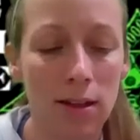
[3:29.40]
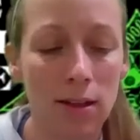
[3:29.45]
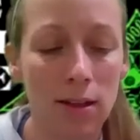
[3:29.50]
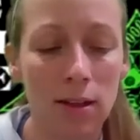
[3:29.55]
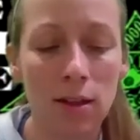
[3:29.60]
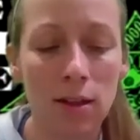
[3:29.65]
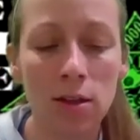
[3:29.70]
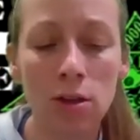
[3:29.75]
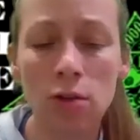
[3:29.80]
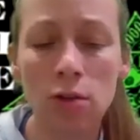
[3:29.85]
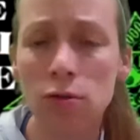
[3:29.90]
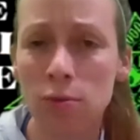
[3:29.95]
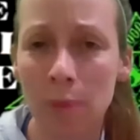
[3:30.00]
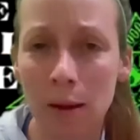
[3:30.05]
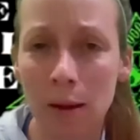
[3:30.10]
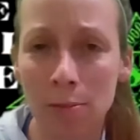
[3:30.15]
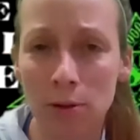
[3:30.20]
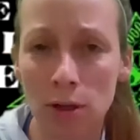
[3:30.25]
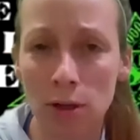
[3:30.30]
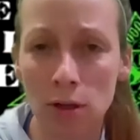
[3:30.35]
The
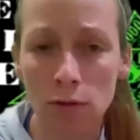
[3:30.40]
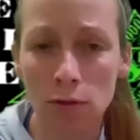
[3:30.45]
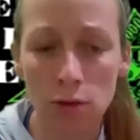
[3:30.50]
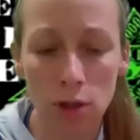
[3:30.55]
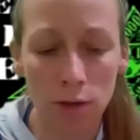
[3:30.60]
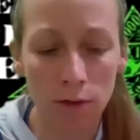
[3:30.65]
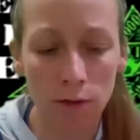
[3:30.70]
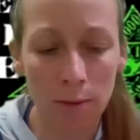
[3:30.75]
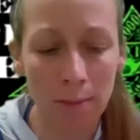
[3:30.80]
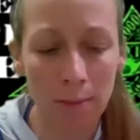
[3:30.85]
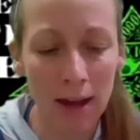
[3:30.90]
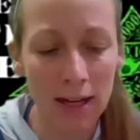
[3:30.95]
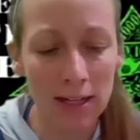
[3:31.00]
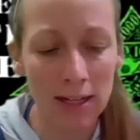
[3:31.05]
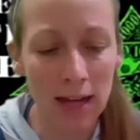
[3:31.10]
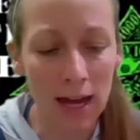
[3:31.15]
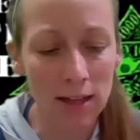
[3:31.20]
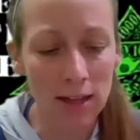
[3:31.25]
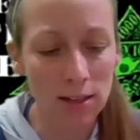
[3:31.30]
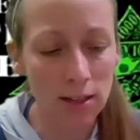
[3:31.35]
newspaper you took from my
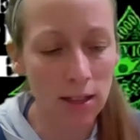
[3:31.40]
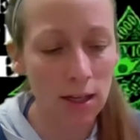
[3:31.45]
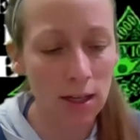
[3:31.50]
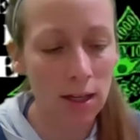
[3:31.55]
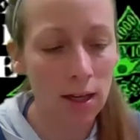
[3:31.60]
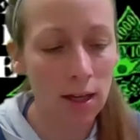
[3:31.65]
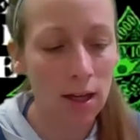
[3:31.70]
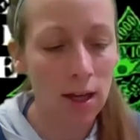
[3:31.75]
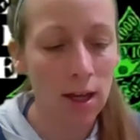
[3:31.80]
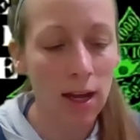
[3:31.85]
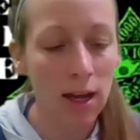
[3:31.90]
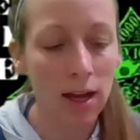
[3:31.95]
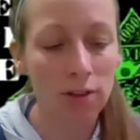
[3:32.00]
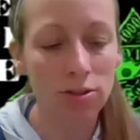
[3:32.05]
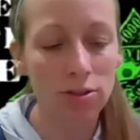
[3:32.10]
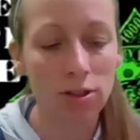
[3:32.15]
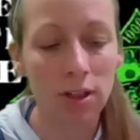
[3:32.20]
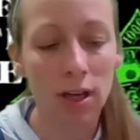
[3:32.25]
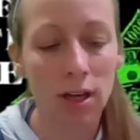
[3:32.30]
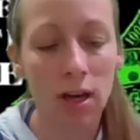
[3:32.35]
desk.
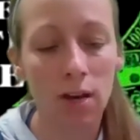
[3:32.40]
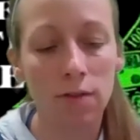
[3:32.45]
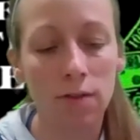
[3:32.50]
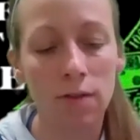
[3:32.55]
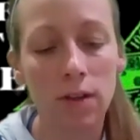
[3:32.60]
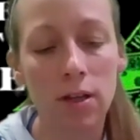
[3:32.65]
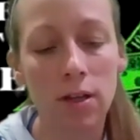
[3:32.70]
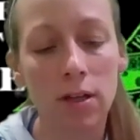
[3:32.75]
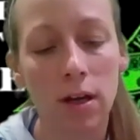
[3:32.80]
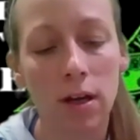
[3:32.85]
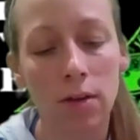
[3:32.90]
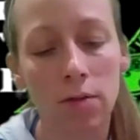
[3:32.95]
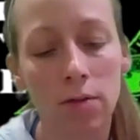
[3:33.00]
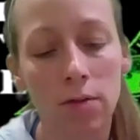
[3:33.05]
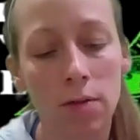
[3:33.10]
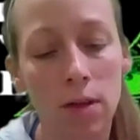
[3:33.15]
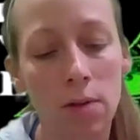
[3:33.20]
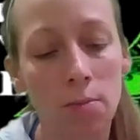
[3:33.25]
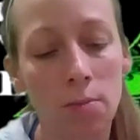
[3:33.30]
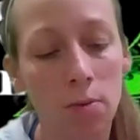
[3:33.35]
Angela carefully dug through
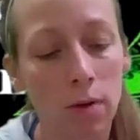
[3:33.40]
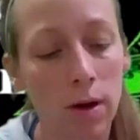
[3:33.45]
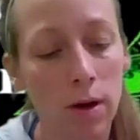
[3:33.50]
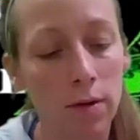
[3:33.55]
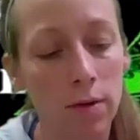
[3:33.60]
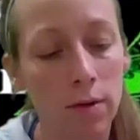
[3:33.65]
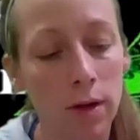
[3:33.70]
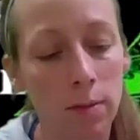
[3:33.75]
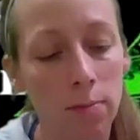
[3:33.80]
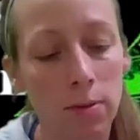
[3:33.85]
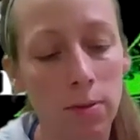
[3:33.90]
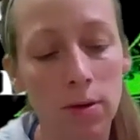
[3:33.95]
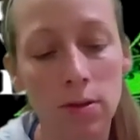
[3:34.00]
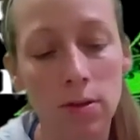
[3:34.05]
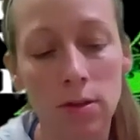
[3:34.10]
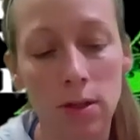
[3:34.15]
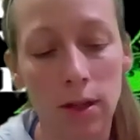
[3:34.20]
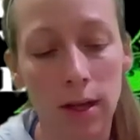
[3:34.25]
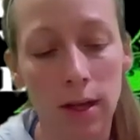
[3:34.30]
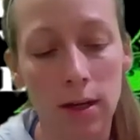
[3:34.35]
the embroidery,
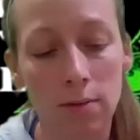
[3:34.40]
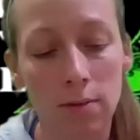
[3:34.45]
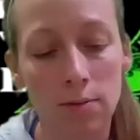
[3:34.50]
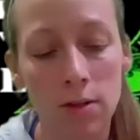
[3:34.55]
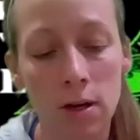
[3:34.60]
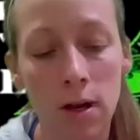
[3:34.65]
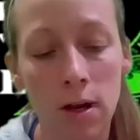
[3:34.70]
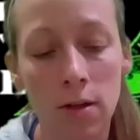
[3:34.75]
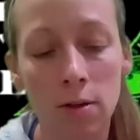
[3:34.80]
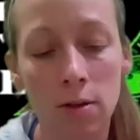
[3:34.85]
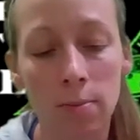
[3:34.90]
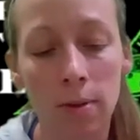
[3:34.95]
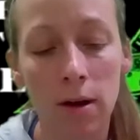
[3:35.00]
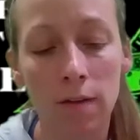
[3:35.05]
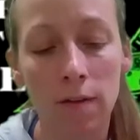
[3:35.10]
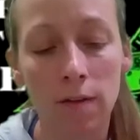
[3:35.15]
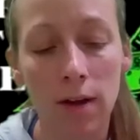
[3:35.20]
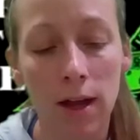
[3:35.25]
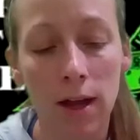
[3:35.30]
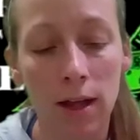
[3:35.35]
personal items, and other
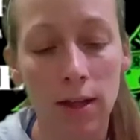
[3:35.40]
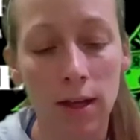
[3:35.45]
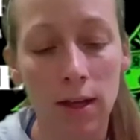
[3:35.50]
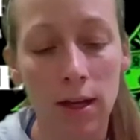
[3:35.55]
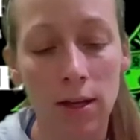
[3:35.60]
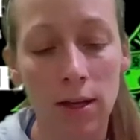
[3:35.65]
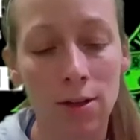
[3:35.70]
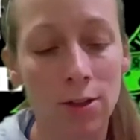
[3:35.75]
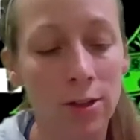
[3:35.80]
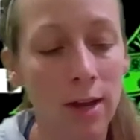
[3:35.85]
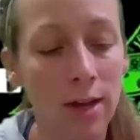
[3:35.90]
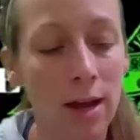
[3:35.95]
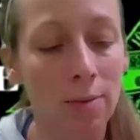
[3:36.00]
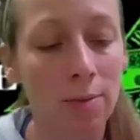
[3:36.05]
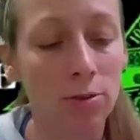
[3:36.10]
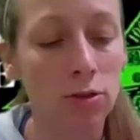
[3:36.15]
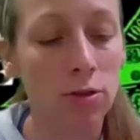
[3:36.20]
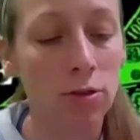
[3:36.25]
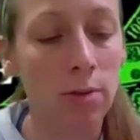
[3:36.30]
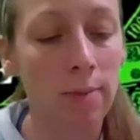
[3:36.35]
paraphernalia in her
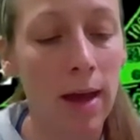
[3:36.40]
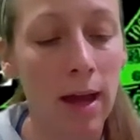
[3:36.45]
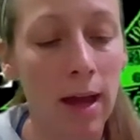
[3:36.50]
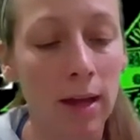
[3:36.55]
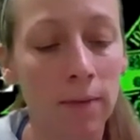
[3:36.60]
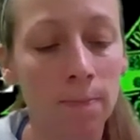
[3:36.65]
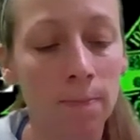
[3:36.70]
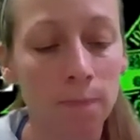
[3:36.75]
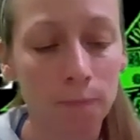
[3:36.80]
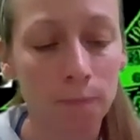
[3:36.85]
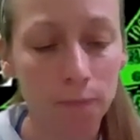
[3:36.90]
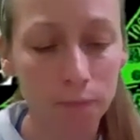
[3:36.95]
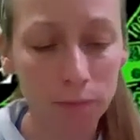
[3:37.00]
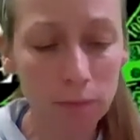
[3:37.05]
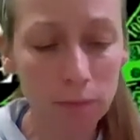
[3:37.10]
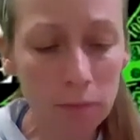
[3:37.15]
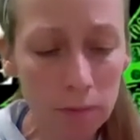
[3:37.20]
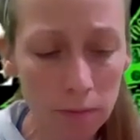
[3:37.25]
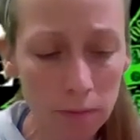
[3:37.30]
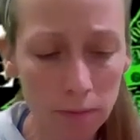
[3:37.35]
tapestry bag
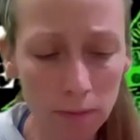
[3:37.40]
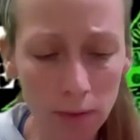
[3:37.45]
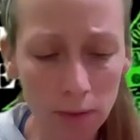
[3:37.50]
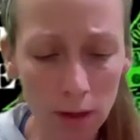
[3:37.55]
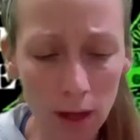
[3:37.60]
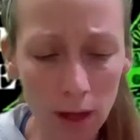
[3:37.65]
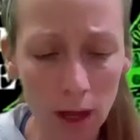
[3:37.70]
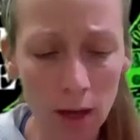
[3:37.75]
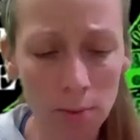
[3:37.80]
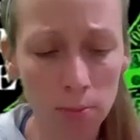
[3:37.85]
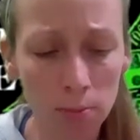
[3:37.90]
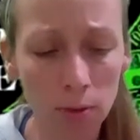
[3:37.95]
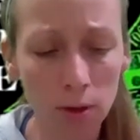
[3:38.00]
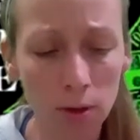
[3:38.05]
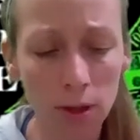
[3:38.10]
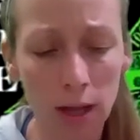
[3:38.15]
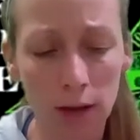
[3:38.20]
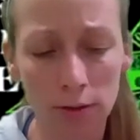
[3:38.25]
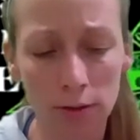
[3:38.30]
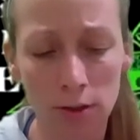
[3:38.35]
and
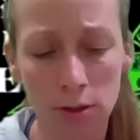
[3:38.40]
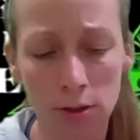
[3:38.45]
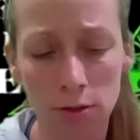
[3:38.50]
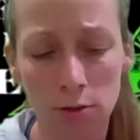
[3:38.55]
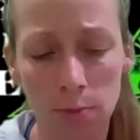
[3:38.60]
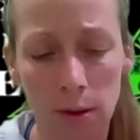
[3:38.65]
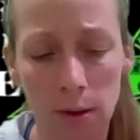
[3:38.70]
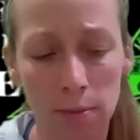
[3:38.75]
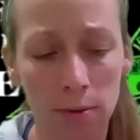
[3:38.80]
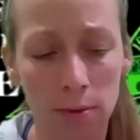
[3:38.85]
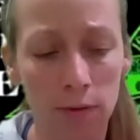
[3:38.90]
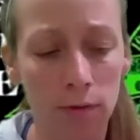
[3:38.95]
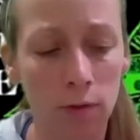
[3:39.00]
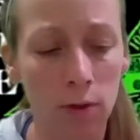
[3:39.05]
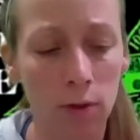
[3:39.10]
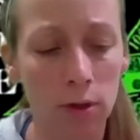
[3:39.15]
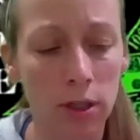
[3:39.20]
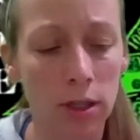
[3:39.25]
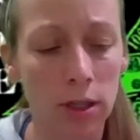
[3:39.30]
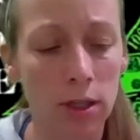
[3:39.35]
pulled out the newspaper
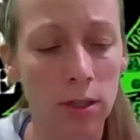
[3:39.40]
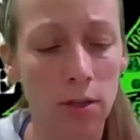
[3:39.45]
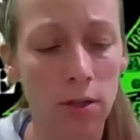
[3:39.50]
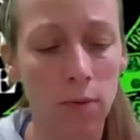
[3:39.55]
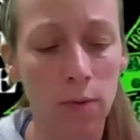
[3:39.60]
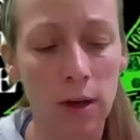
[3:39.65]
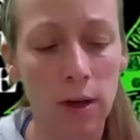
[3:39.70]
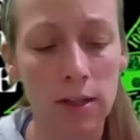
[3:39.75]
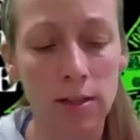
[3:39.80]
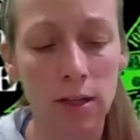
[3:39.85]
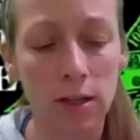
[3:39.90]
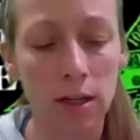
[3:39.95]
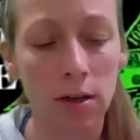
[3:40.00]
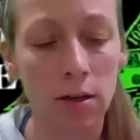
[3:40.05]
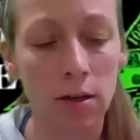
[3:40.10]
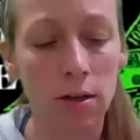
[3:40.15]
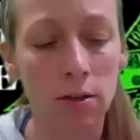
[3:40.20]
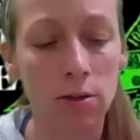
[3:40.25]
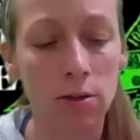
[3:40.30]
folded in the Westing